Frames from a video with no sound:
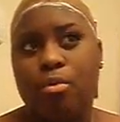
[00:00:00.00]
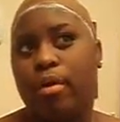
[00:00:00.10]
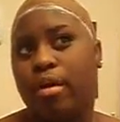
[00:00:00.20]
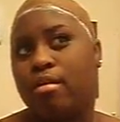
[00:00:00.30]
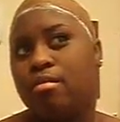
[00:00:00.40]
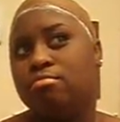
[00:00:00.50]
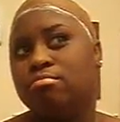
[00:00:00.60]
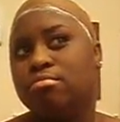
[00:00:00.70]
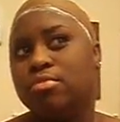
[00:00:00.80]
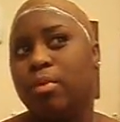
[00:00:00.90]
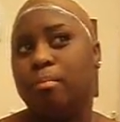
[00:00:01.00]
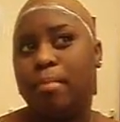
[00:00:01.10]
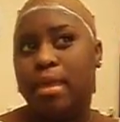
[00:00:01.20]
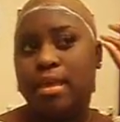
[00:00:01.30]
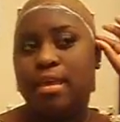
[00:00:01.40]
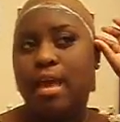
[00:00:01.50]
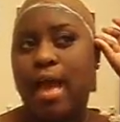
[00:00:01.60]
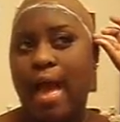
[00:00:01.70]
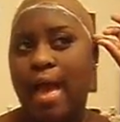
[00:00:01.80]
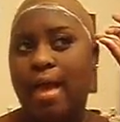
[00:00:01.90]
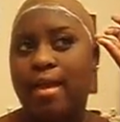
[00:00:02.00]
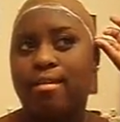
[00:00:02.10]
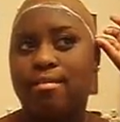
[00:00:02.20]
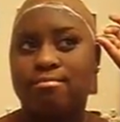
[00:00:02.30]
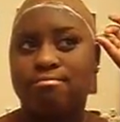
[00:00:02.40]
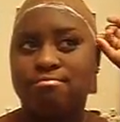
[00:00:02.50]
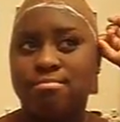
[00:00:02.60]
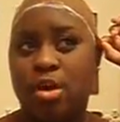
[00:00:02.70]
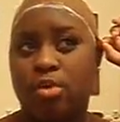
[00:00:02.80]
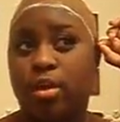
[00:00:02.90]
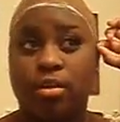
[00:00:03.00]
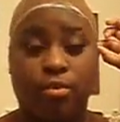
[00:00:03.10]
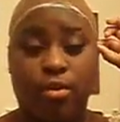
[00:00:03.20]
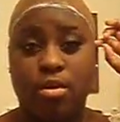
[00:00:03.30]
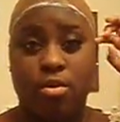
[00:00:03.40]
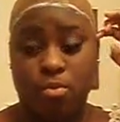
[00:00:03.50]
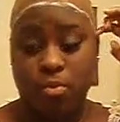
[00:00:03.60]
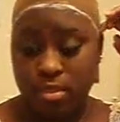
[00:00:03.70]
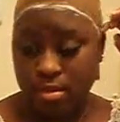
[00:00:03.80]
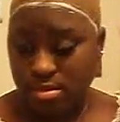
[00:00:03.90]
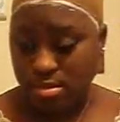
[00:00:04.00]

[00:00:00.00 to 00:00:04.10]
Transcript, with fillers: Well, with me, I don't get a great hold with it.